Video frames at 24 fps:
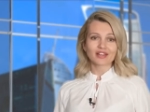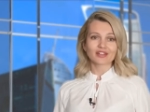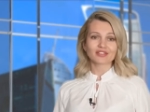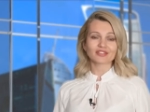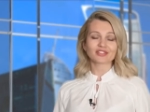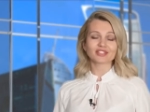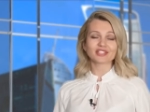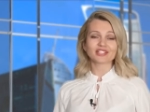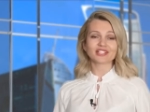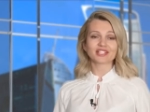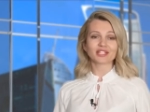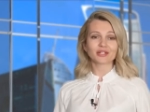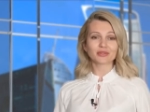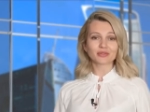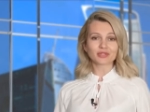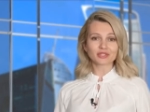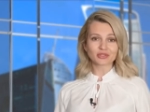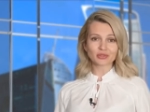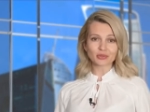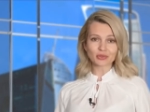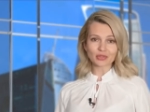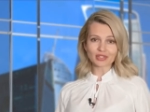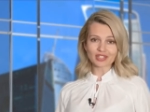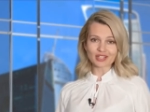the
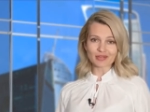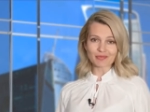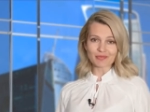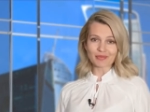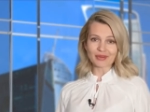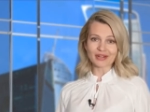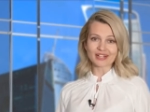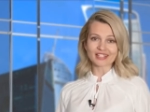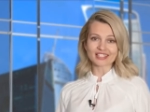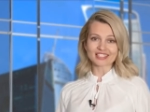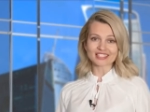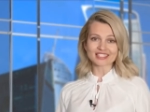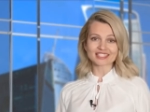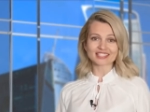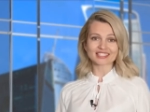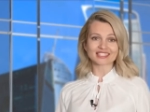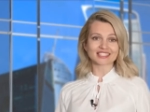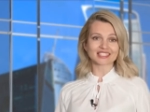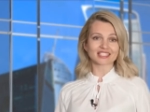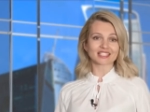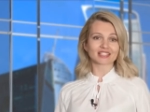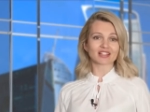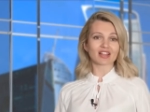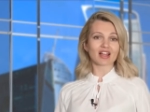euro-dollar pair's
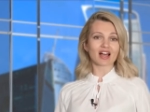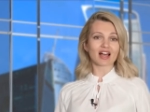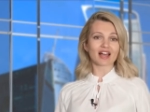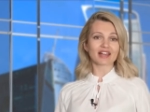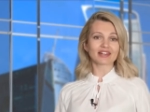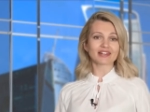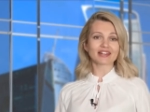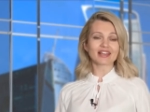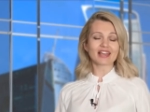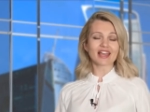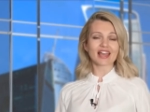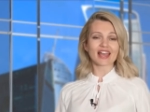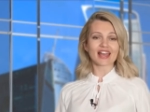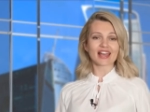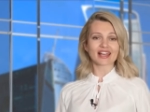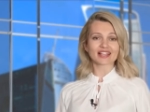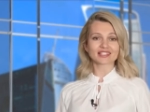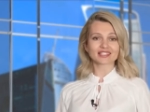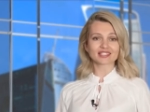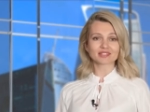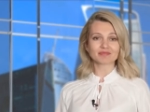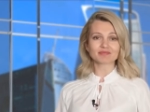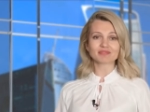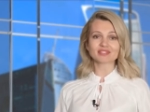decline
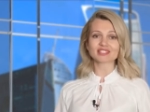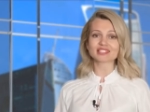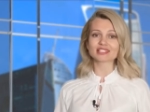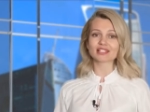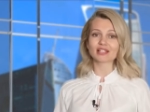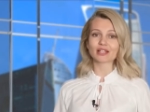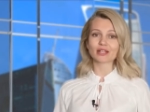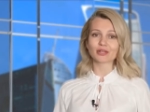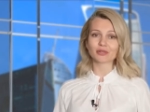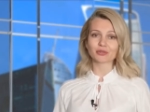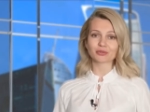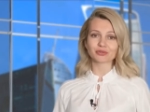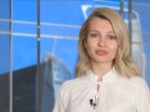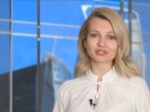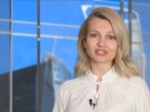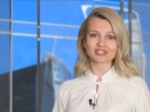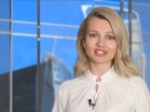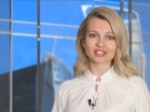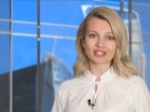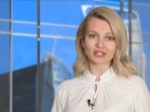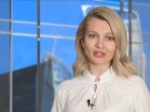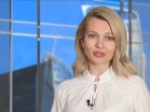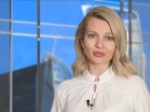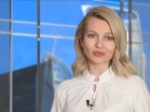has slowed
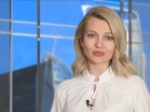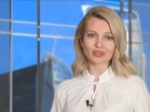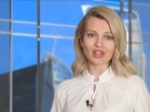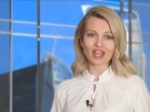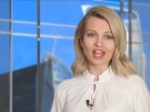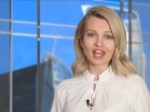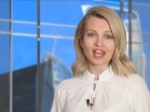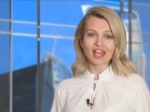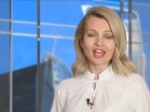down.